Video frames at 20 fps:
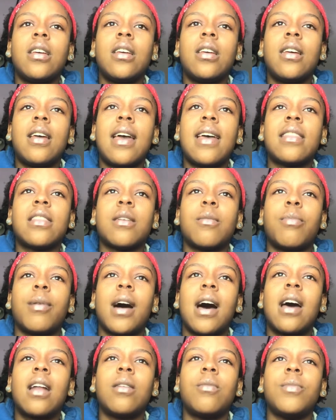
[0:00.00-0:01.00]
at the
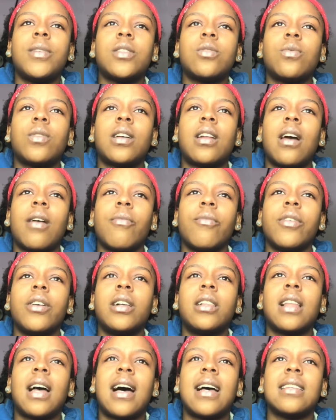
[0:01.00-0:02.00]
bottom is what I'm
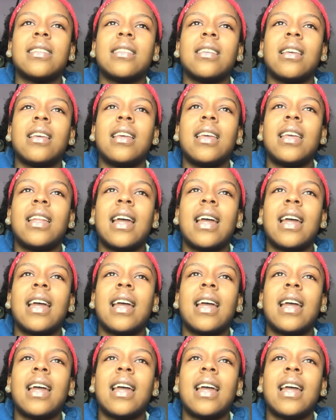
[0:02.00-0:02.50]
realizing,